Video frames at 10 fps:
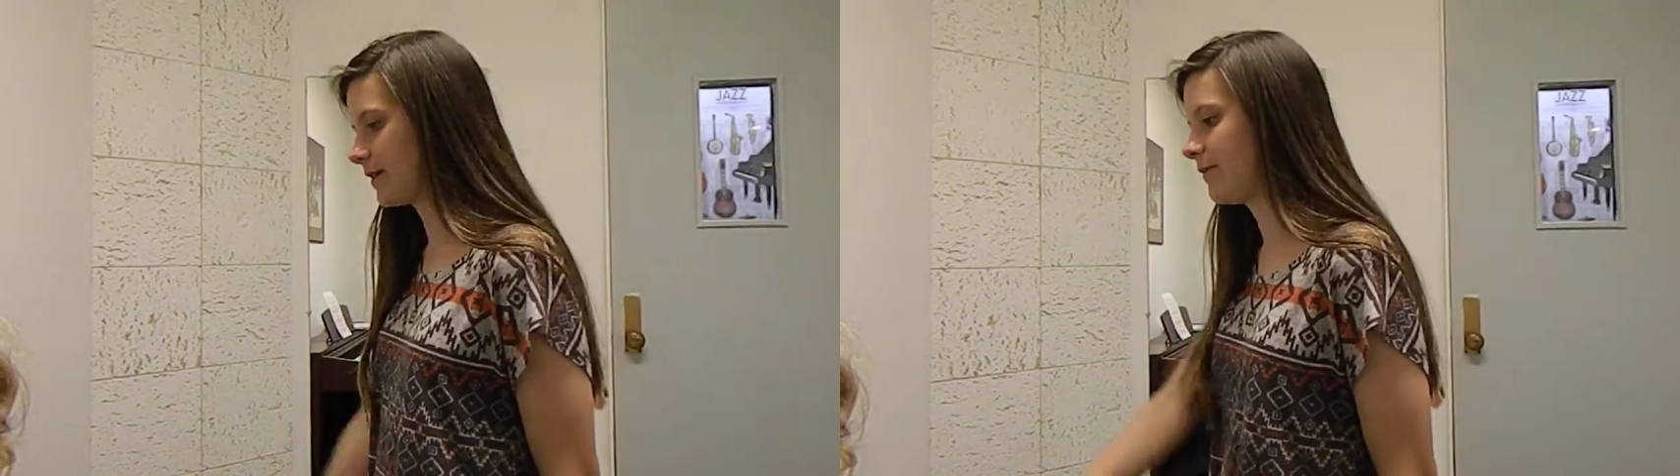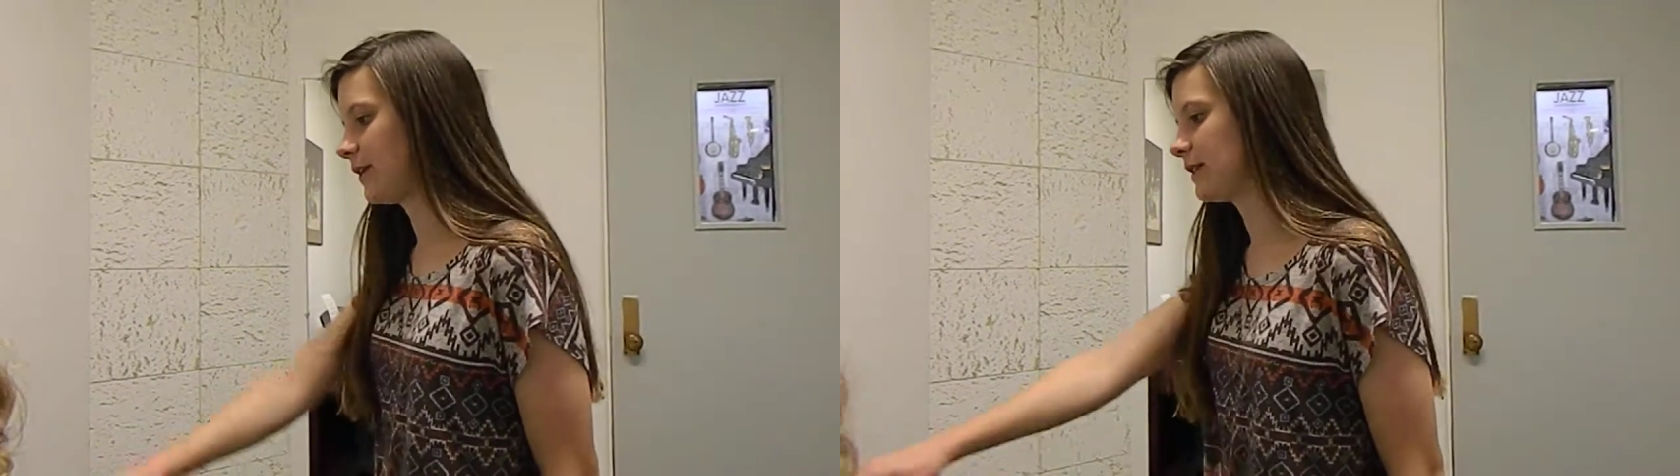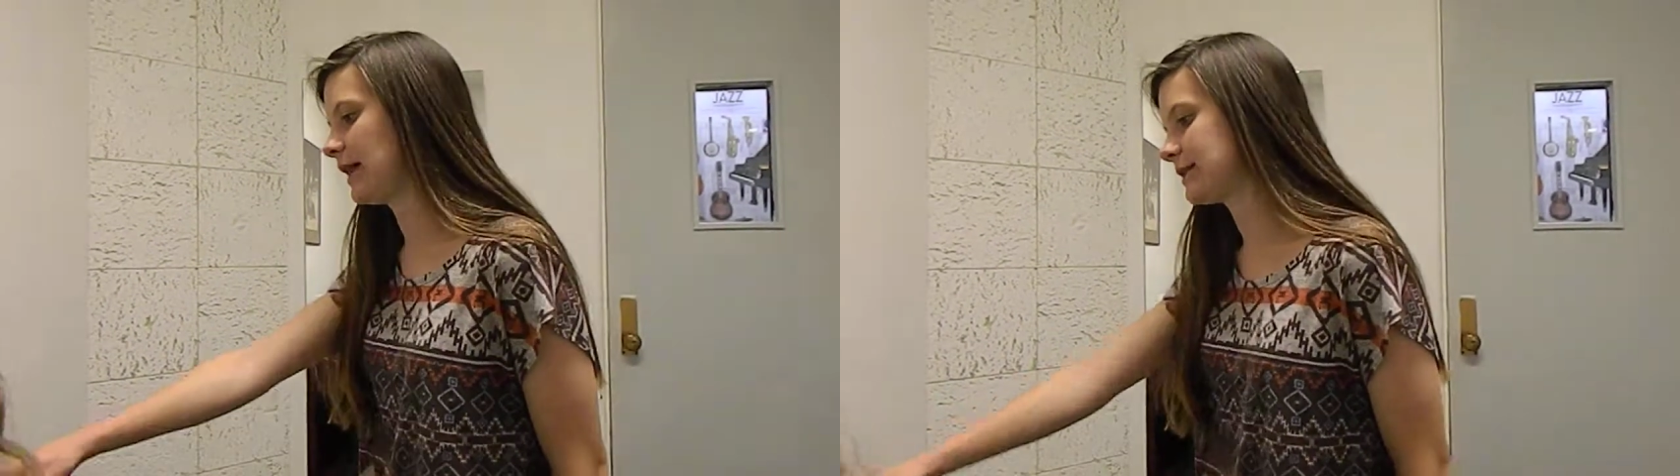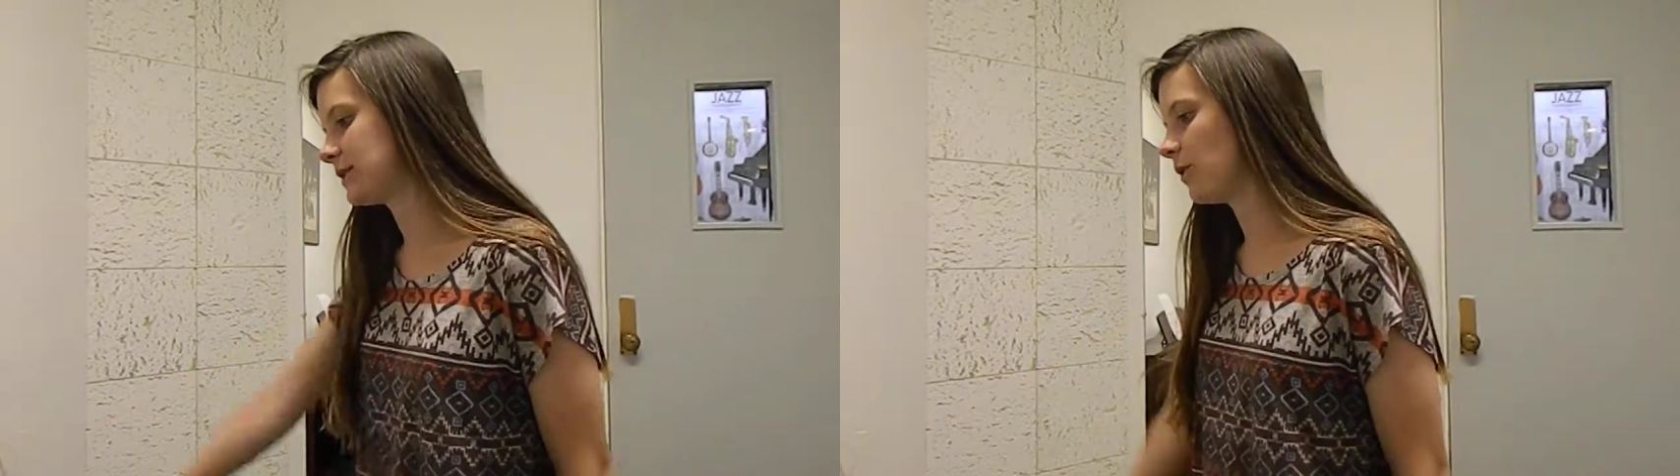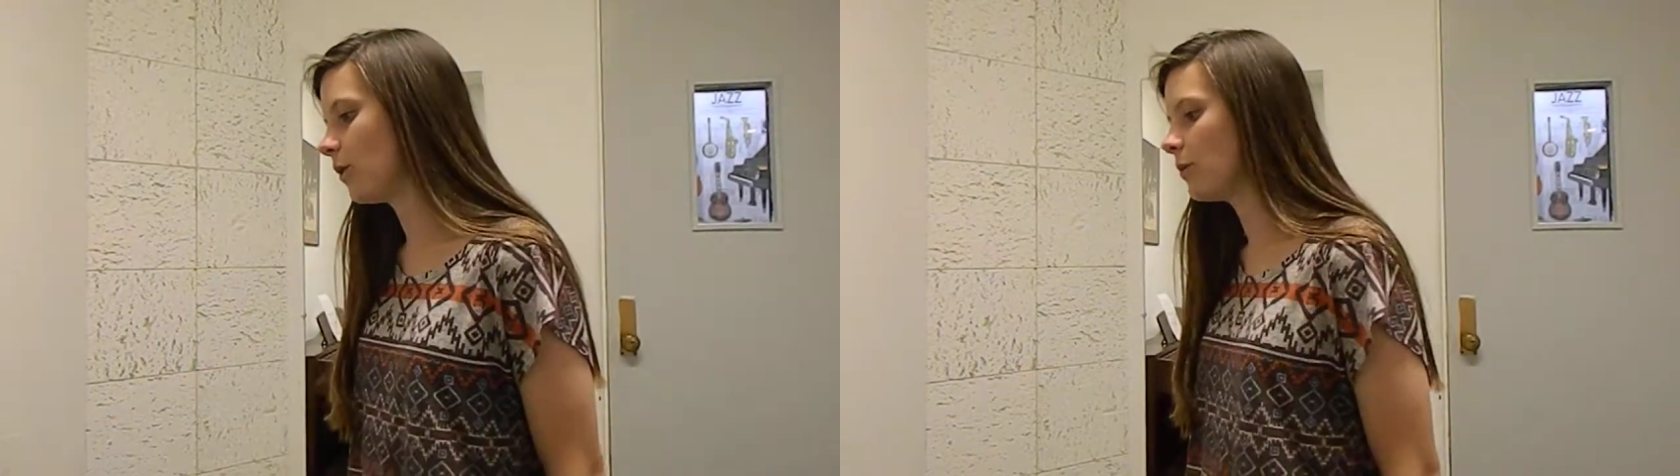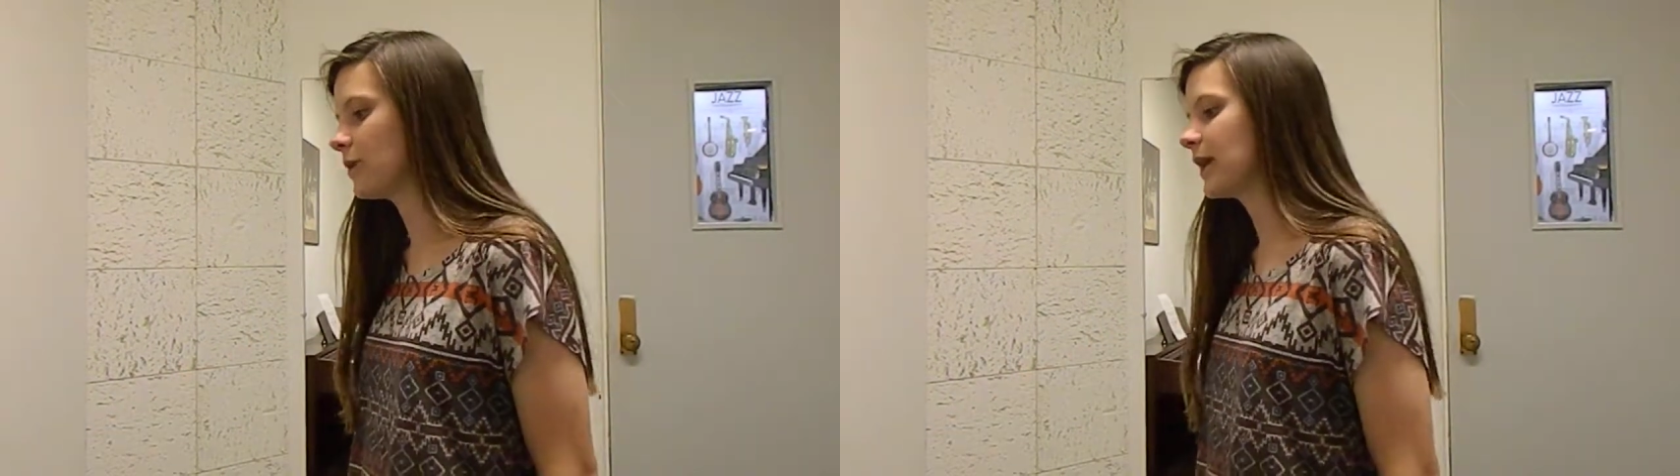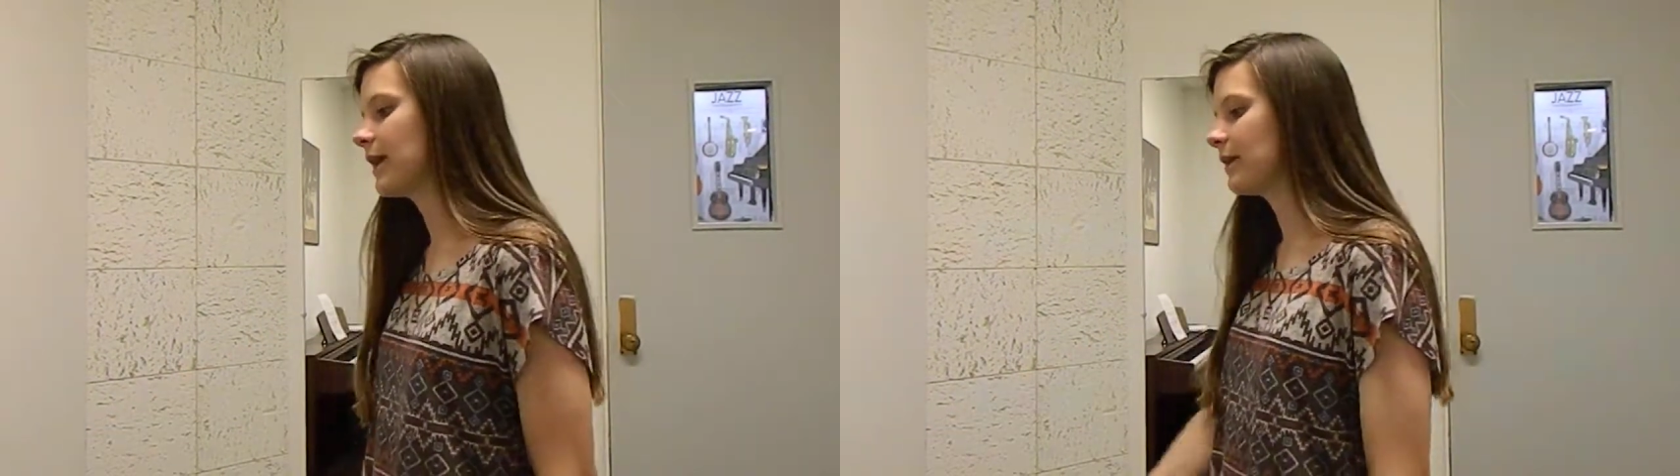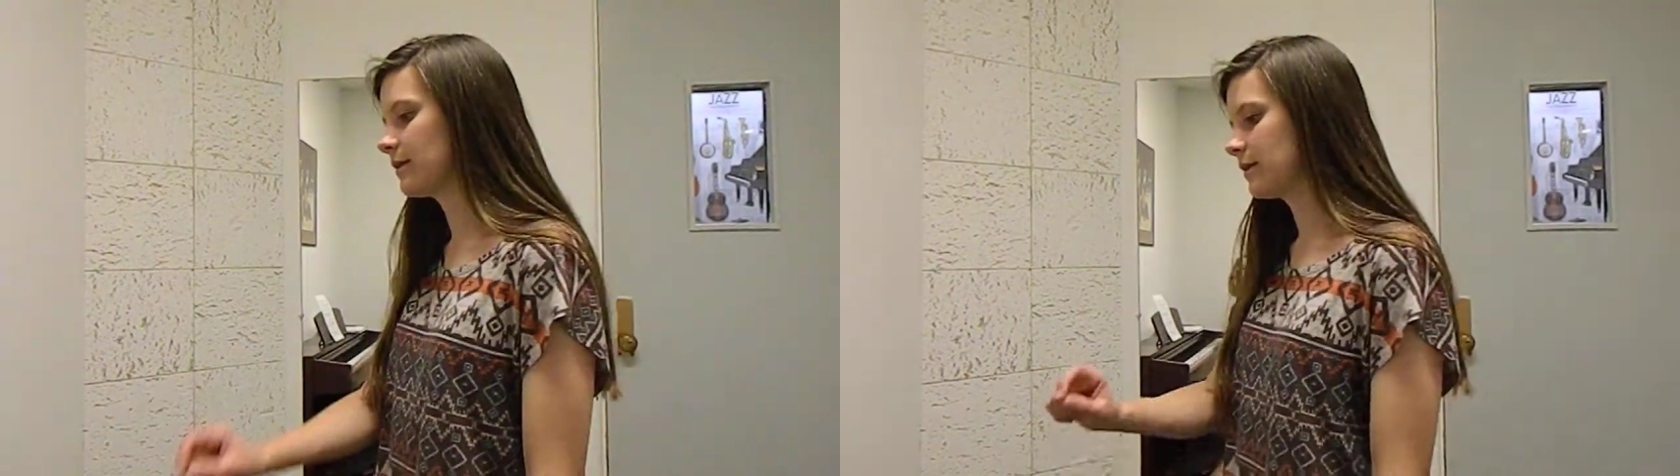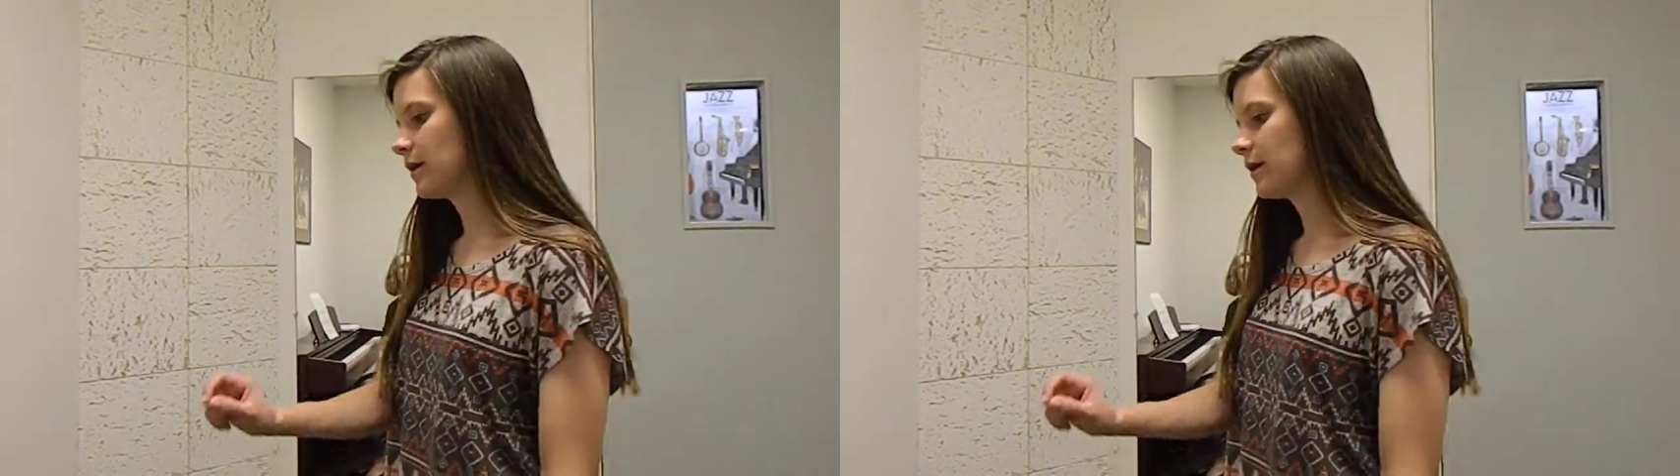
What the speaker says: the very last note, holding it.